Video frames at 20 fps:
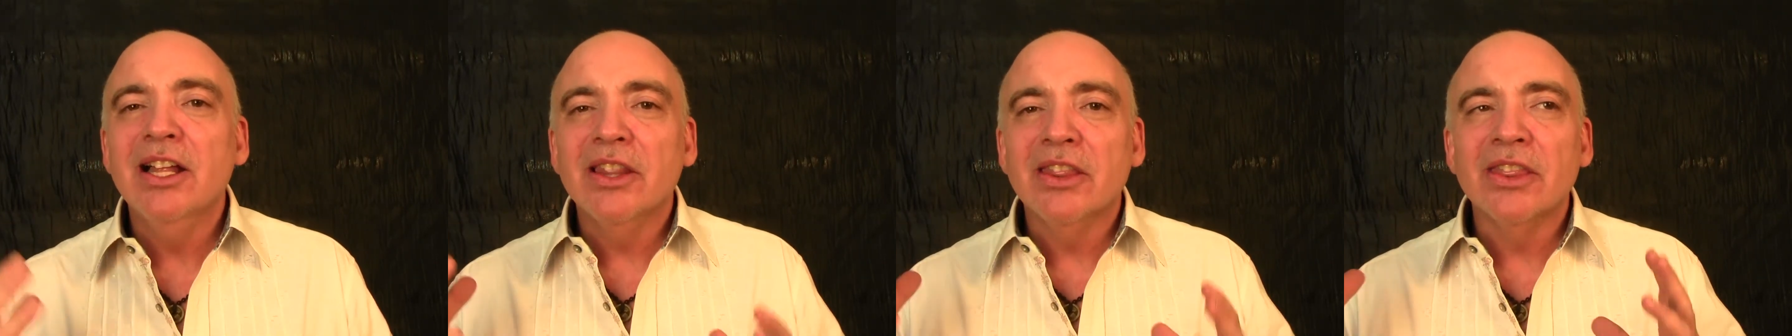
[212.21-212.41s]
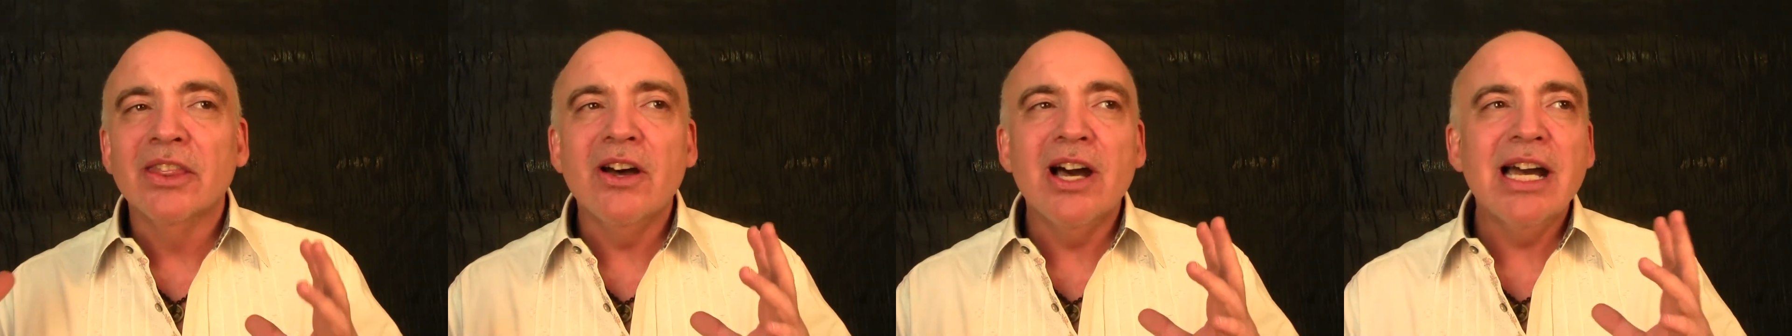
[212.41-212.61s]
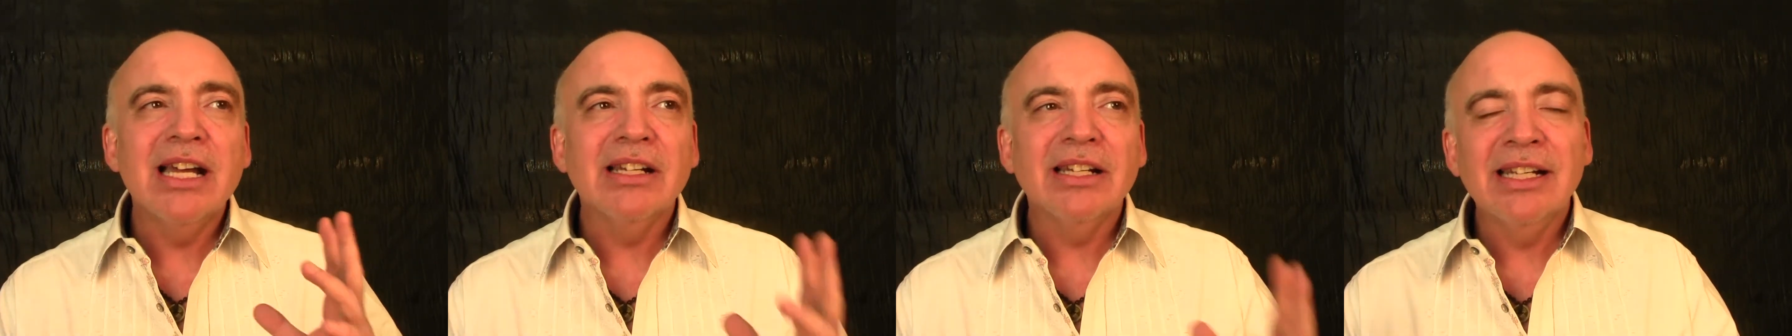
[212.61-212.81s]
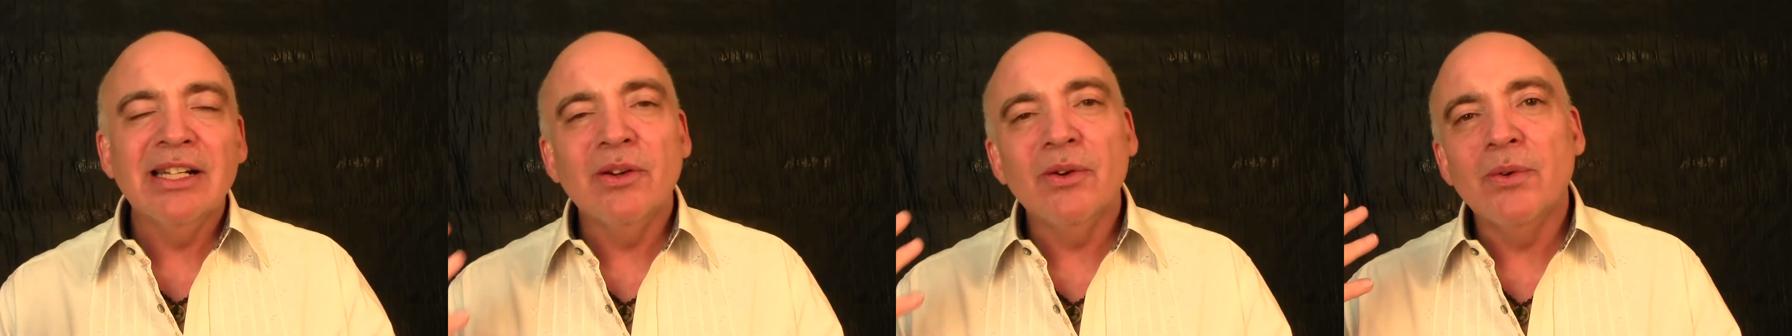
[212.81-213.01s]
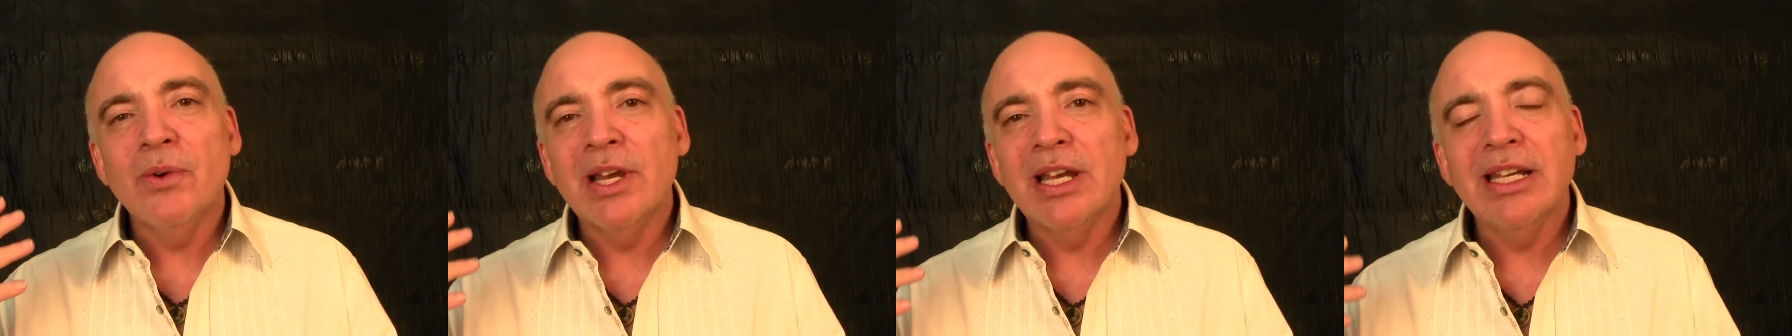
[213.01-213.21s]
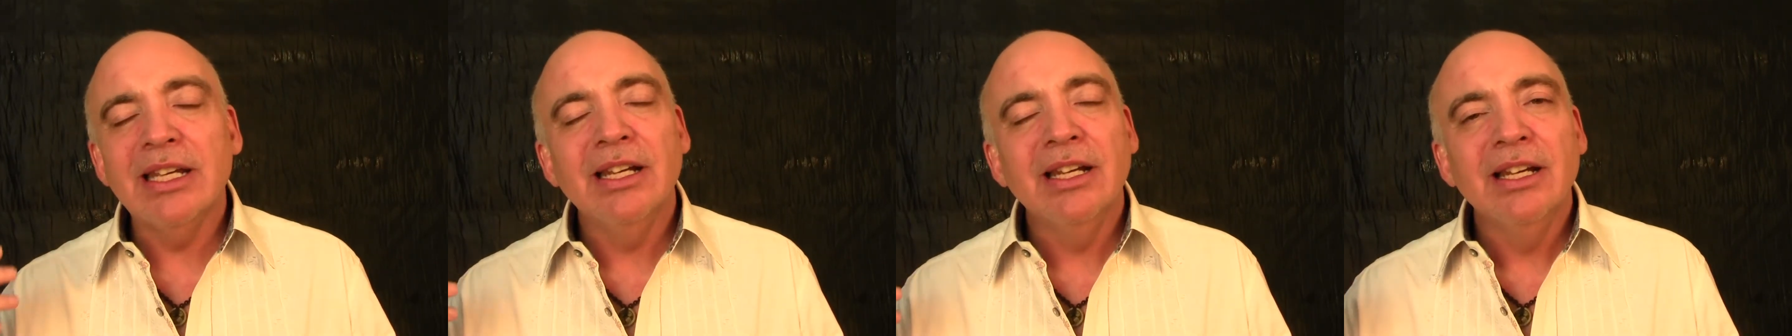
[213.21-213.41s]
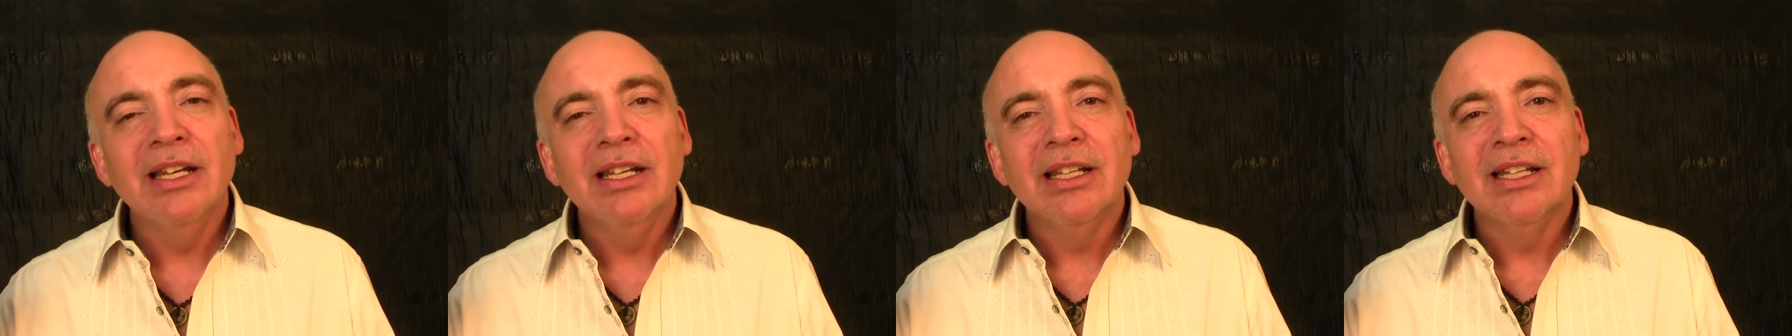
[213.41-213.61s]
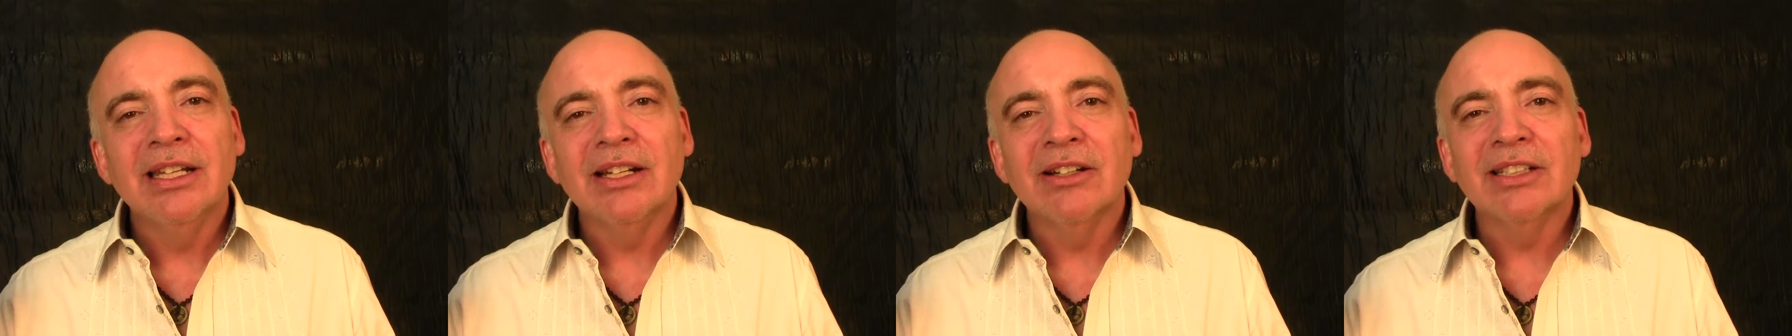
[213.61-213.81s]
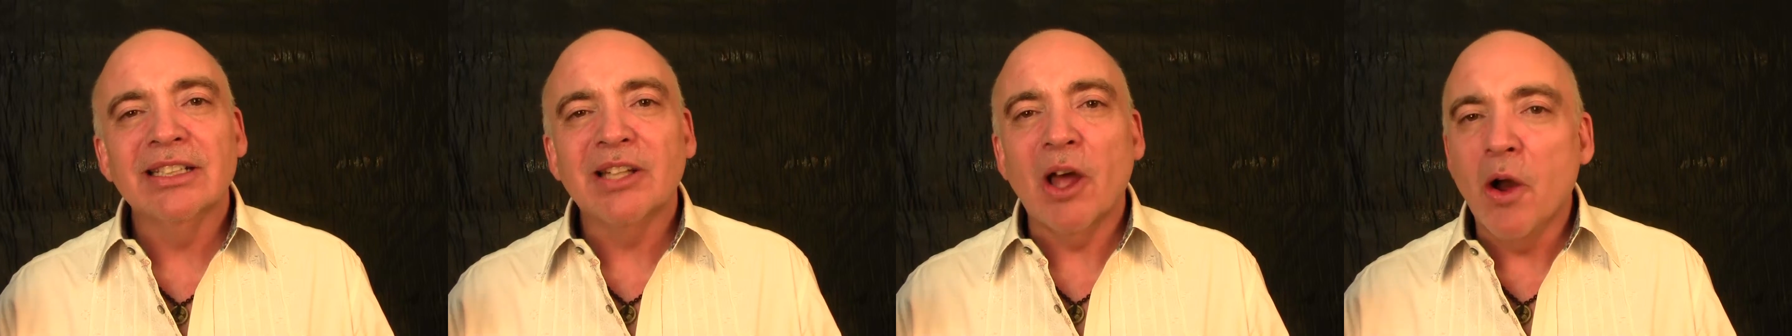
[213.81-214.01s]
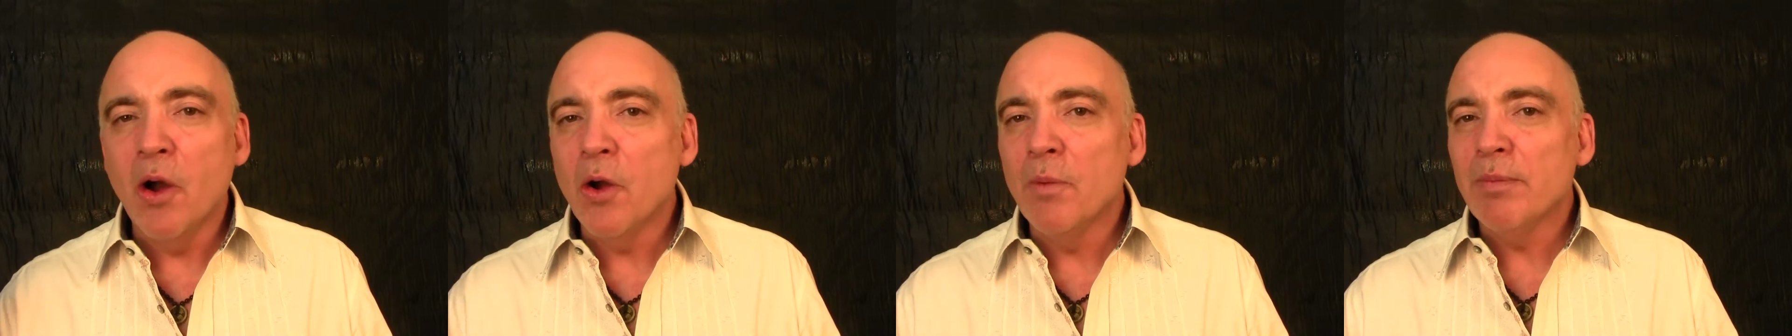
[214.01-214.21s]
Not in a way that you're
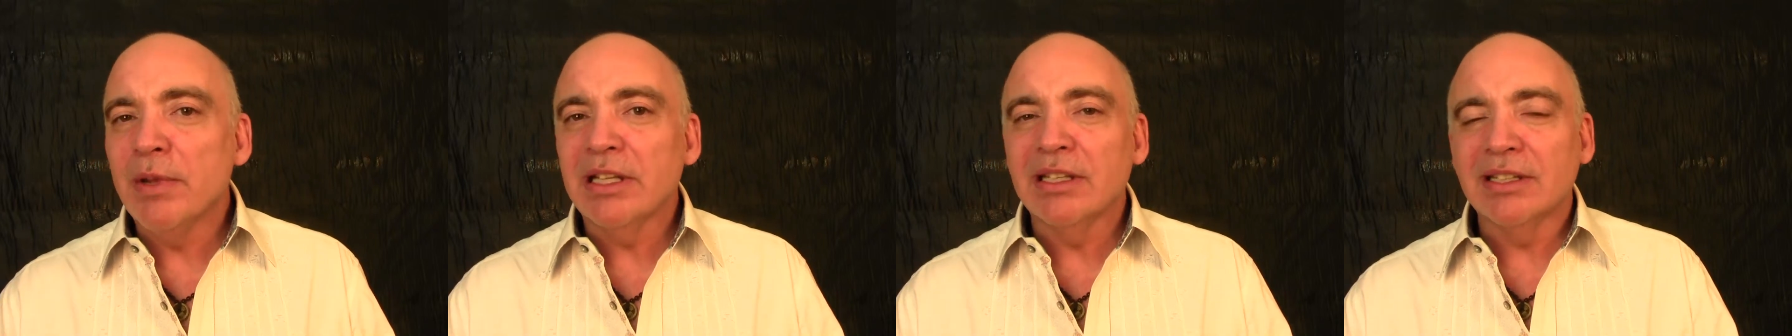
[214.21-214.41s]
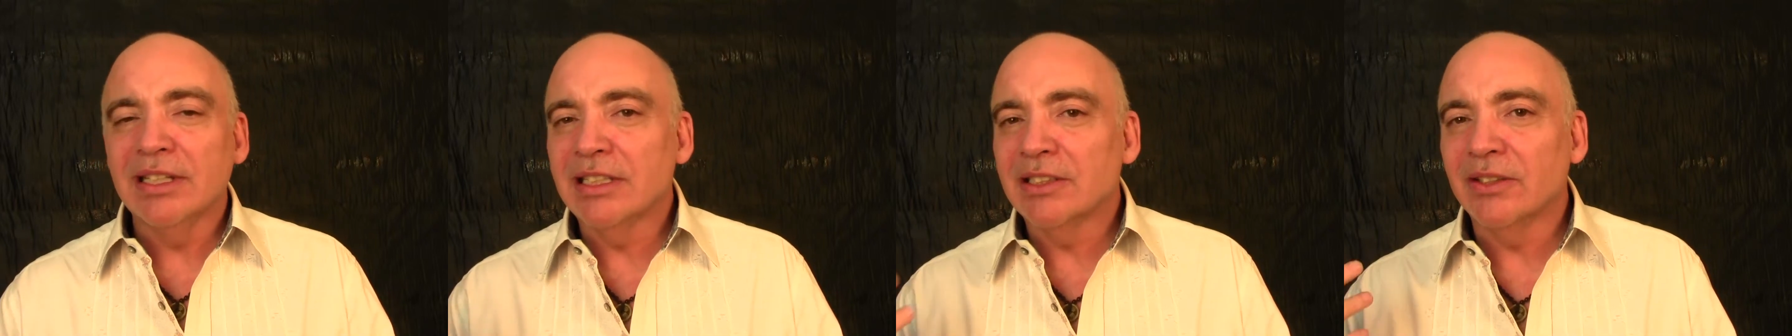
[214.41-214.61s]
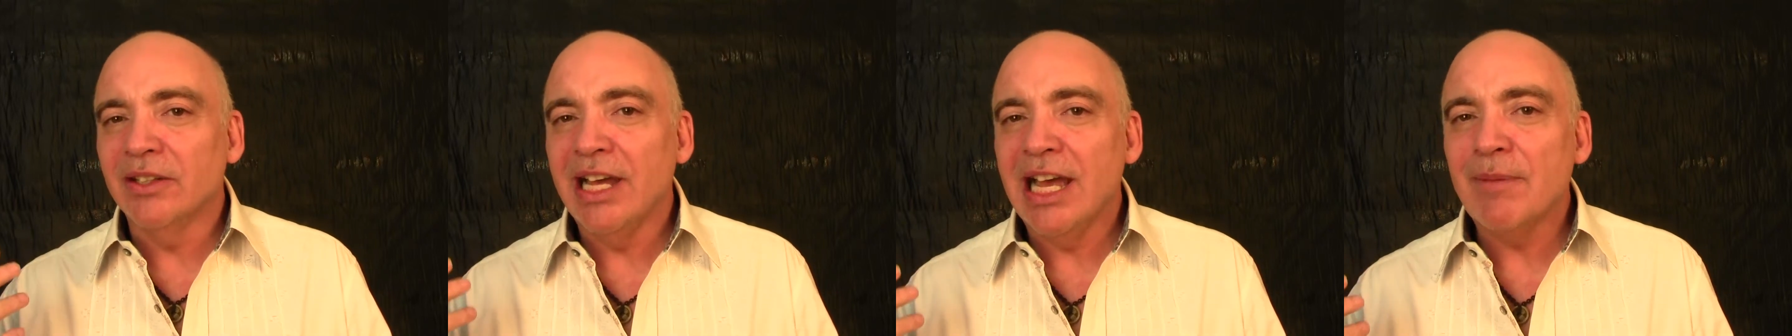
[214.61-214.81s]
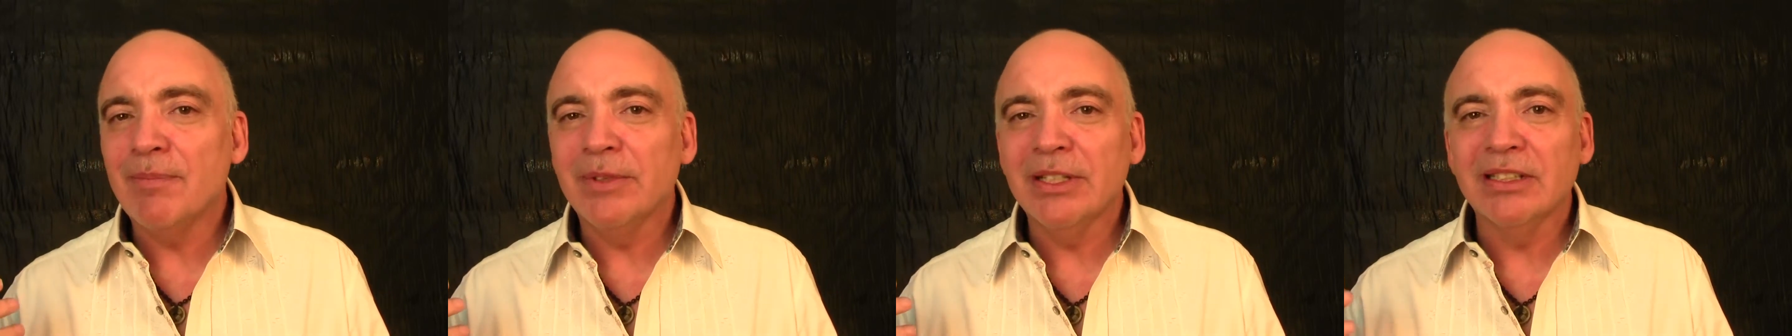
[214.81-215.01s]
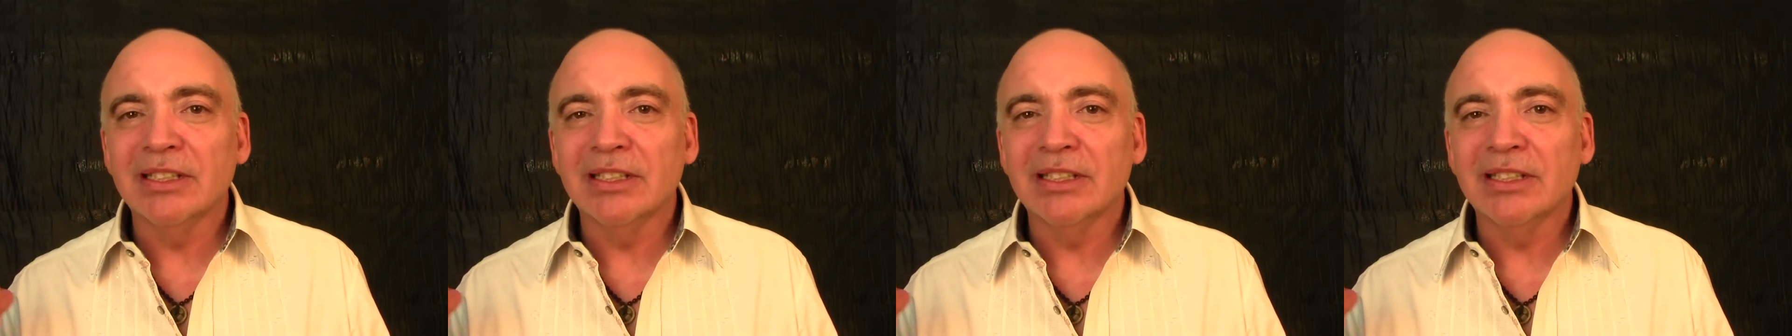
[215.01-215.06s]
just hoping things will happen.